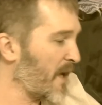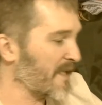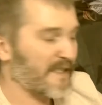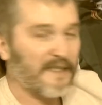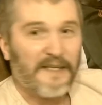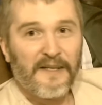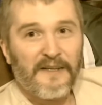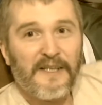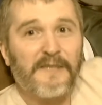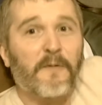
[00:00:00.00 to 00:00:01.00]
But
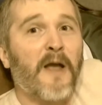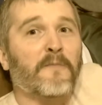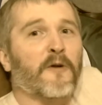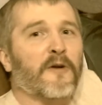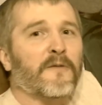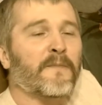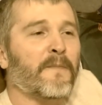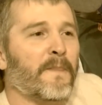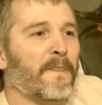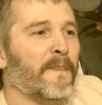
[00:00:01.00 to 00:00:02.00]
this paper,
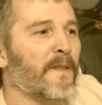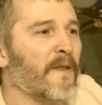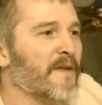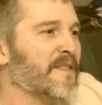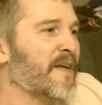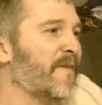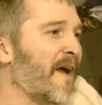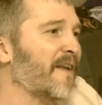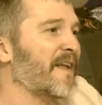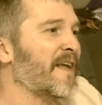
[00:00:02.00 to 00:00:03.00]
because I
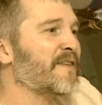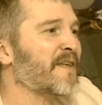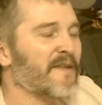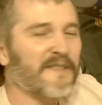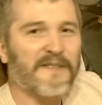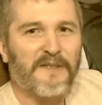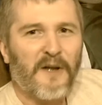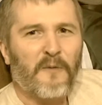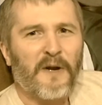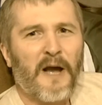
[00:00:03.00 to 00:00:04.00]
found it interesting, because, you
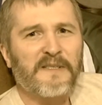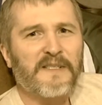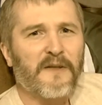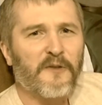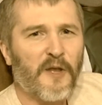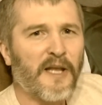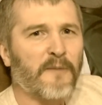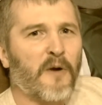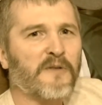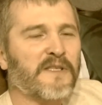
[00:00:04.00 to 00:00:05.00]
know, when I was
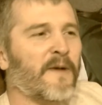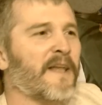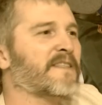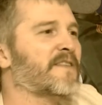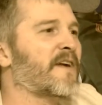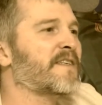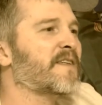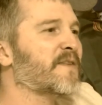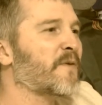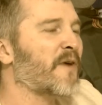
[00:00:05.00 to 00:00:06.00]
thinking post-traumatic
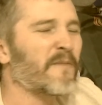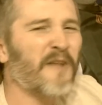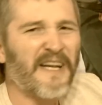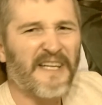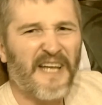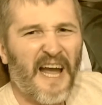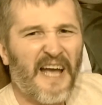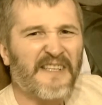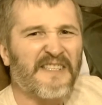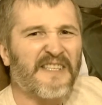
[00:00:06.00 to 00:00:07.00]
stress disorder, I'm like,
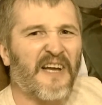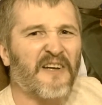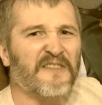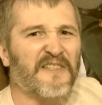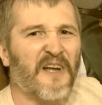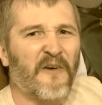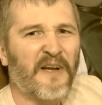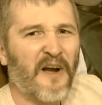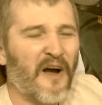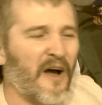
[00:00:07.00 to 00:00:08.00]
yeah, the shell's
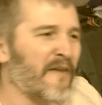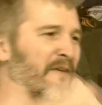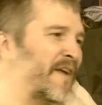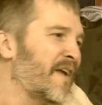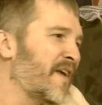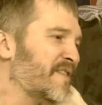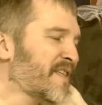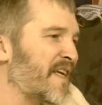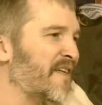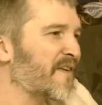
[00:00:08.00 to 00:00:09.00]
going off know,
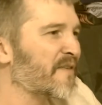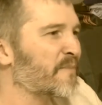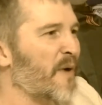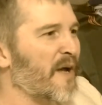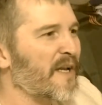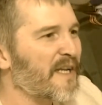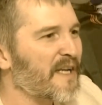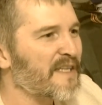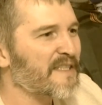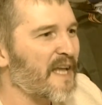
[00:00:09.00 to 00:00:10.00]
seeing your buddy
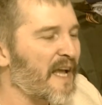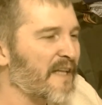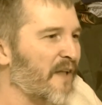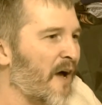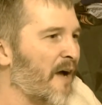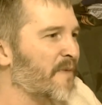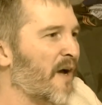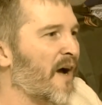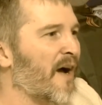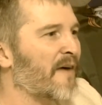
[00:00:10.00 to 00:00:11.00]
get his head lobbed
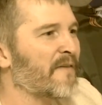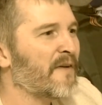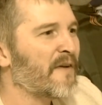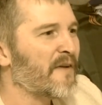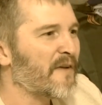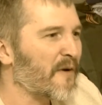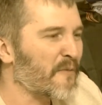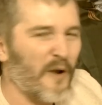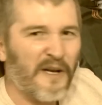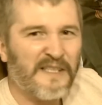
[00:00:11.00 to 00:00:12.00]
off, you
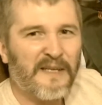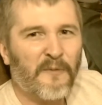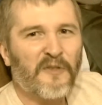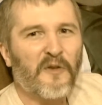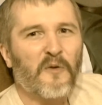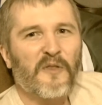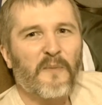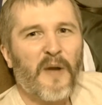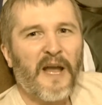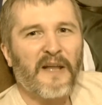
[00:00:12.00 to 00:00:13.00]
know, running someone through with
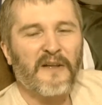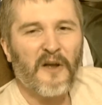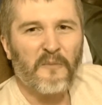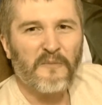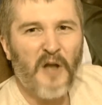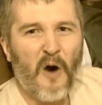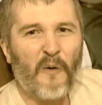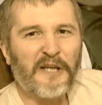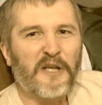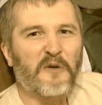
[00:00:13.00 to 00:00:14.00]
the bayonet, you know,
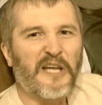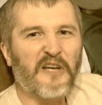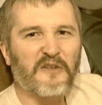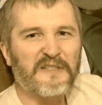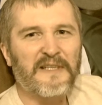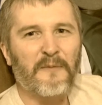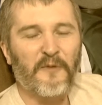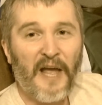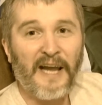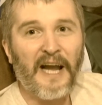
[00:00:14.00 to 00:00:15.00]
knowing you killed
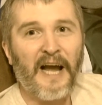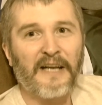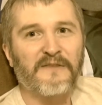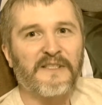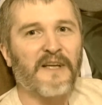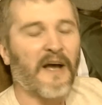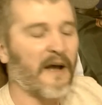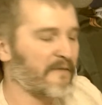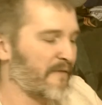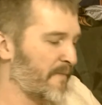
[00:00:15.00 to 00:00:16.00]
some, that kind of
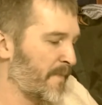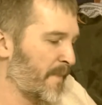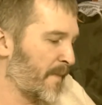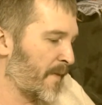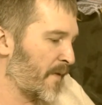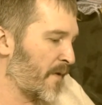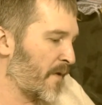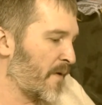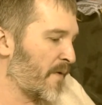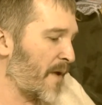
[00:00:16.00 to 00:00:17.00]
stuff.
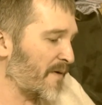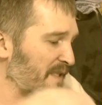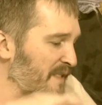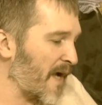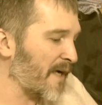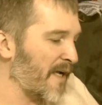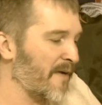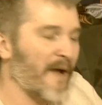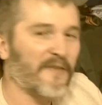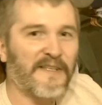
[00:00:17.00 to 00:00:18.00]
They were just
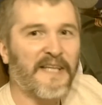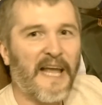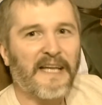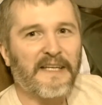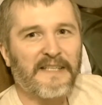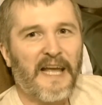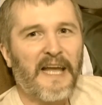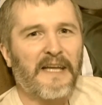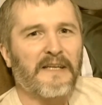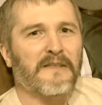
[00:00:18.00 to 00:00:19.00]
talking about the
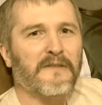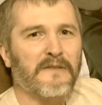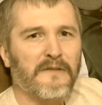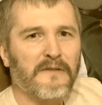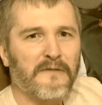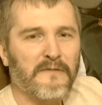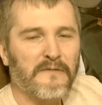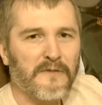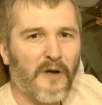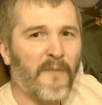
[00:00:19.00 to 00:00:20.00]
day-to-day
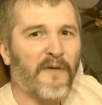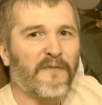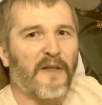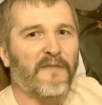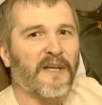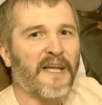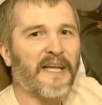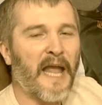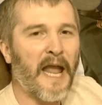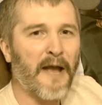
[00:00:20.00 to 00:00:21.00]
trauma of living
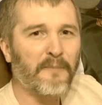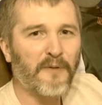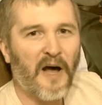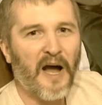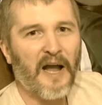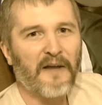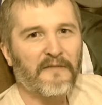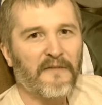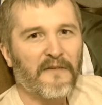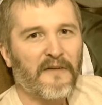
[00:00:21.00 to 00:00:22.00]
in camp life.